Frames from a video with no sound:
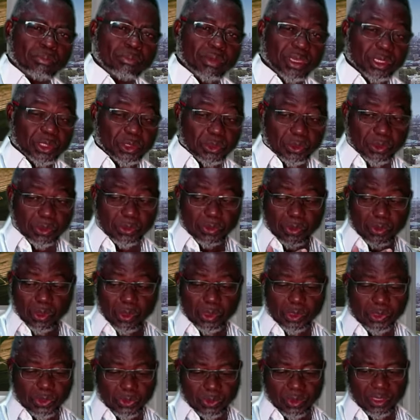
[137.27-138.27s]
Make sure you
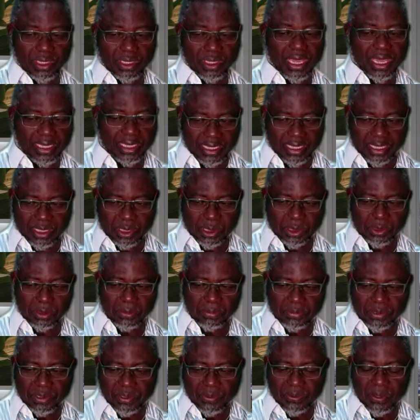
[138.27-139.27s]
also like and
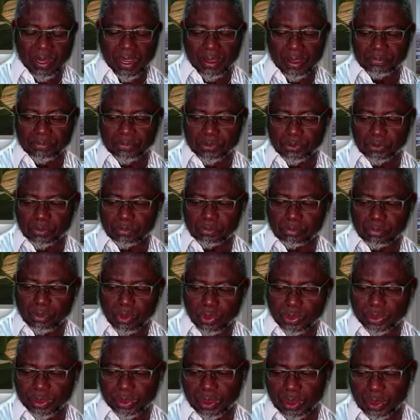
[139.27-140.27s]
subscribe to
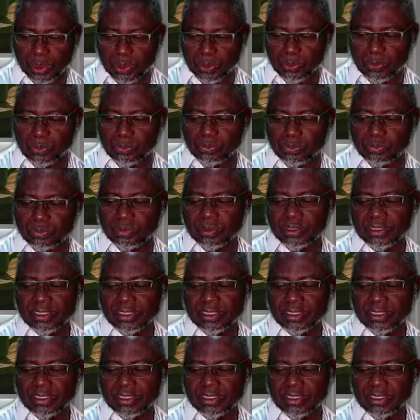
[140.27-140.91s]
Morning Glow.